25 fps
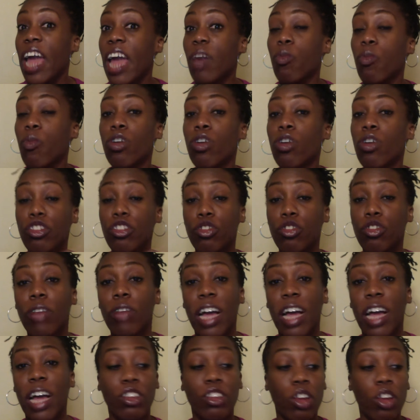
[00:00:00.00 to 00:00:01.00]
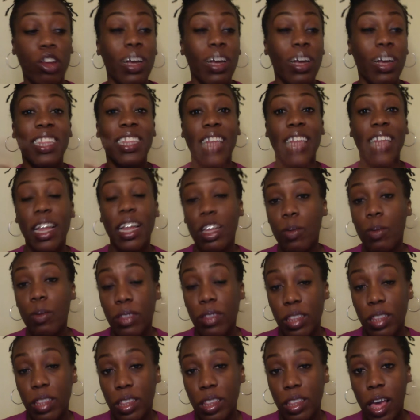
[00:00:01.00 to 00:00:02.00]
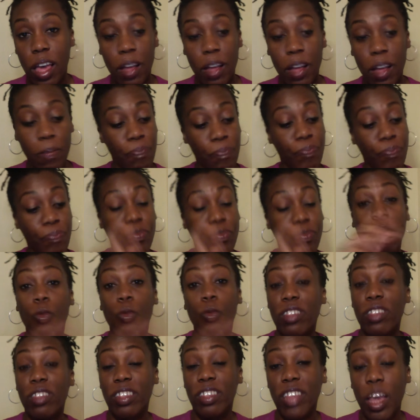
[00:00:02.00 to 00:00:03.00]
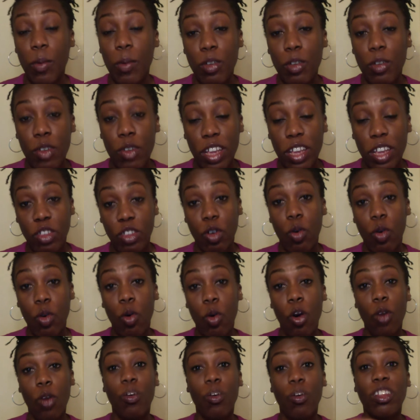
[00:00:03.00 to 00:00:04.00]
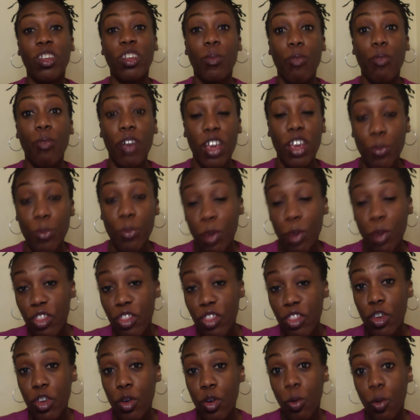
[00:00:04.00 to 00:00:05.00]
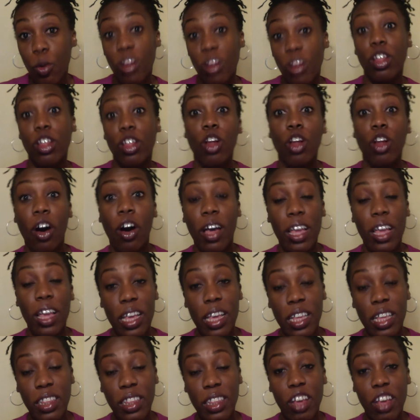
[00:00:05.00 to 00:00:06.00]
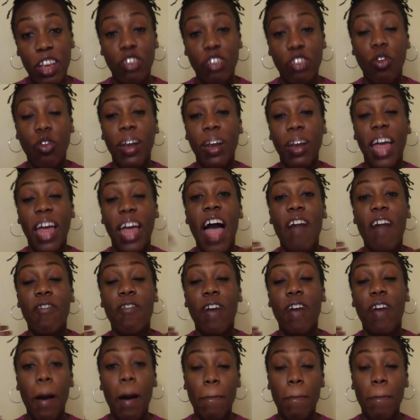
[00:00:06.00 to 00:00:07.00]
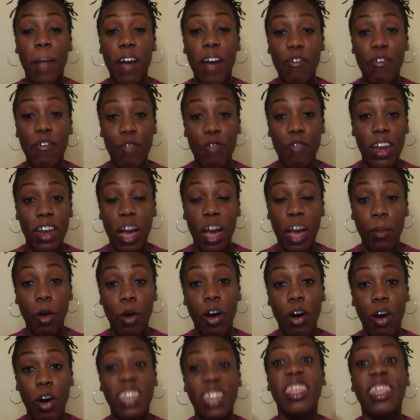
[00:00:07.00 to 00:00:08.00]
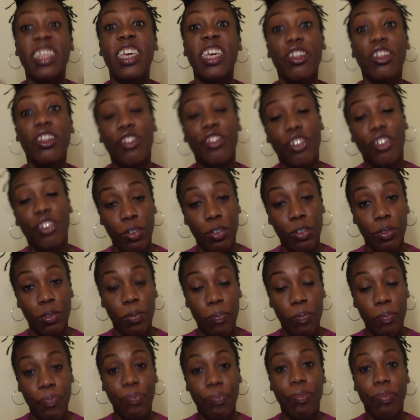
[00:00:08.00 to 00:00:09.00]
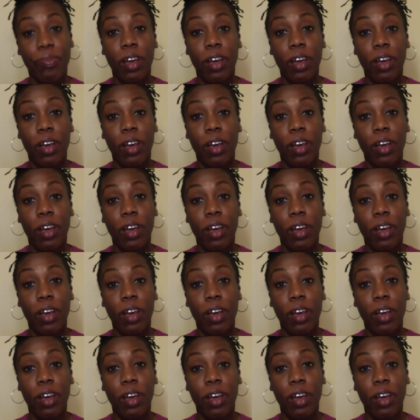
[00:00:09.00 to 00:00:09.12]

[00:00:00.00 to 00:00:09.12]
And wouldn't you like to know exactly what to say when you get to court, what to bring with you, what the law is? So I'm going to have my friend come on and teach you